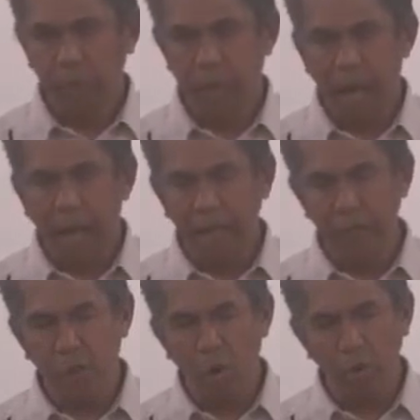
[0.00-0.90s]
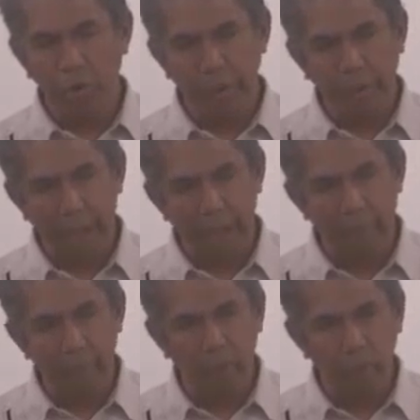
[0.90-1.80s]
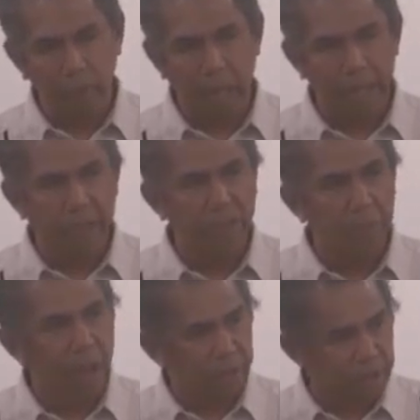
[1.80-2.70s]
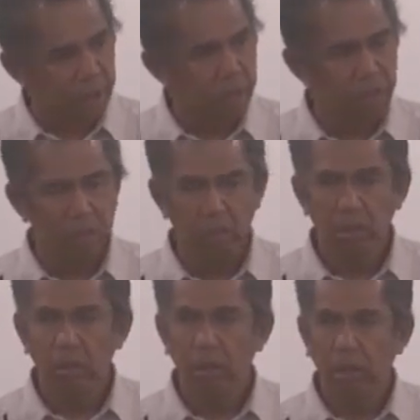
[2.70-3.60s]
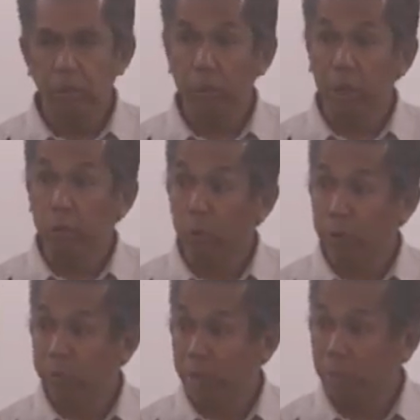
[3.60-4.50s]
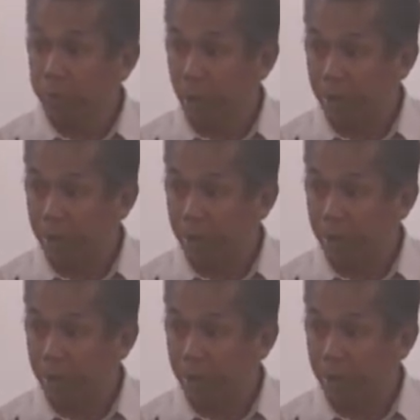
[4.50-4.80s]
of the highest honor that they have to die as a martyr. And so they throw themselves